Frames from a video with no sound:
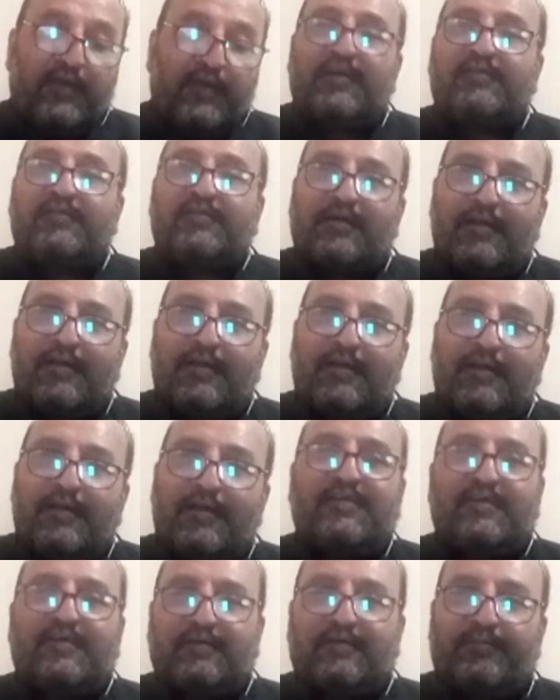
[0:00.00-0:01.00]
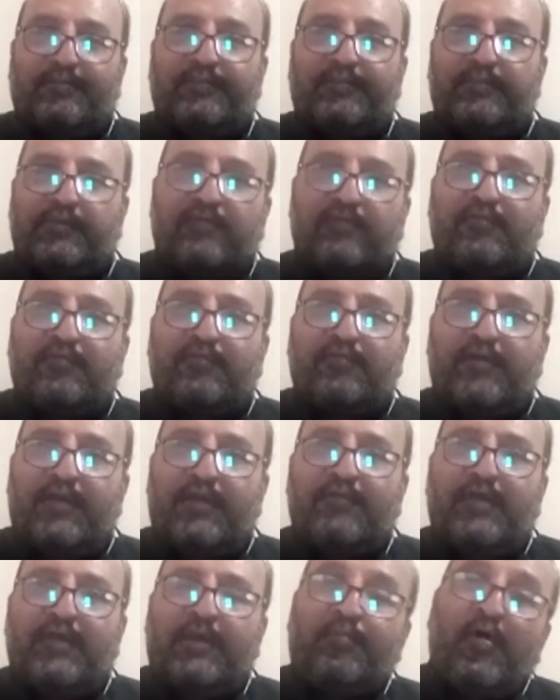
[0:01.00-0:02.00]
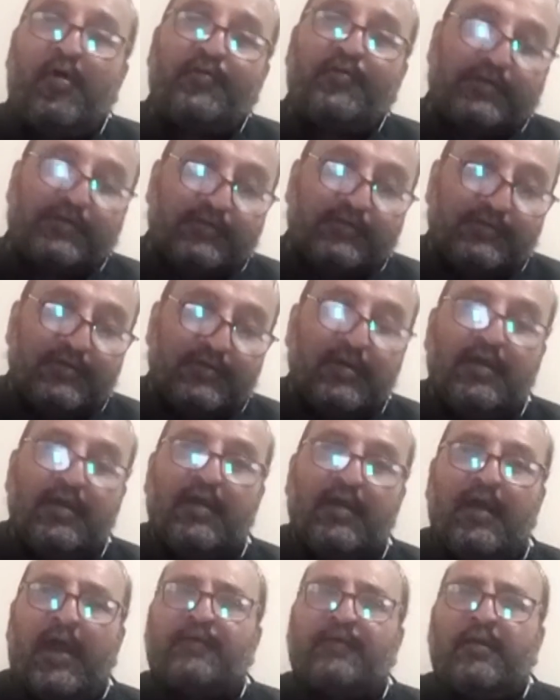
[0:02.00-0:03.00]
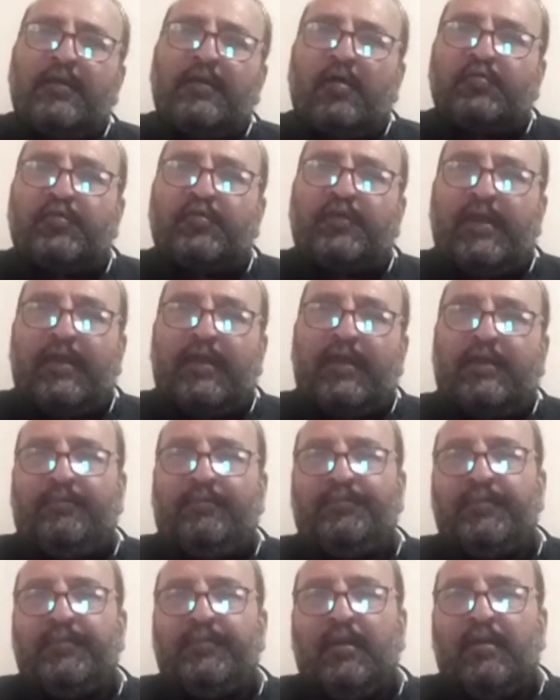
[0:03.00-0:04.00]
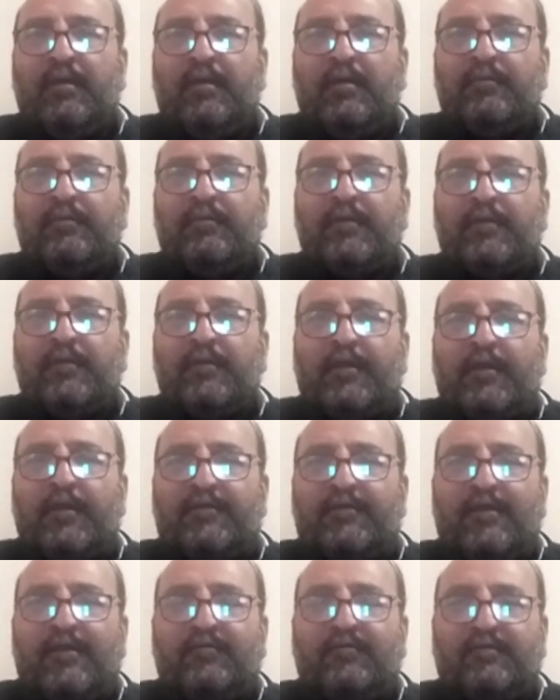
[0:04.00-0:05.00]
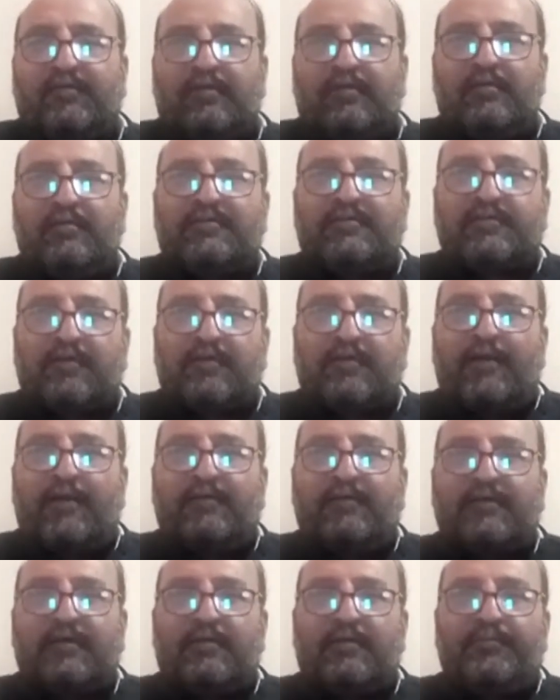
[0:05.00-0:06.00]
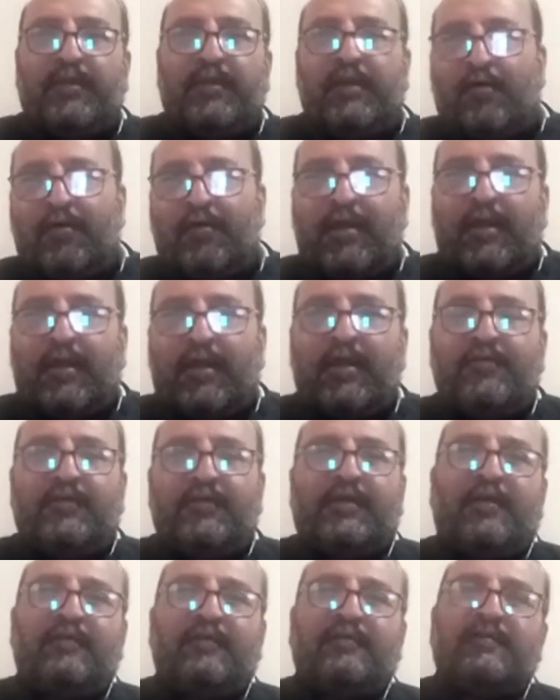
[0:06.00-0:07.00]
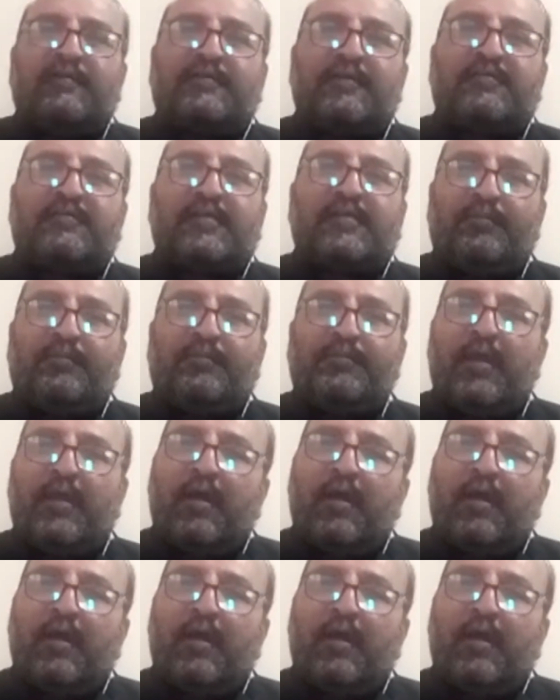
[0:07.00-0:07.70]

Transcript: but library and information science education. So not the supporting infrastructure like resources, materials,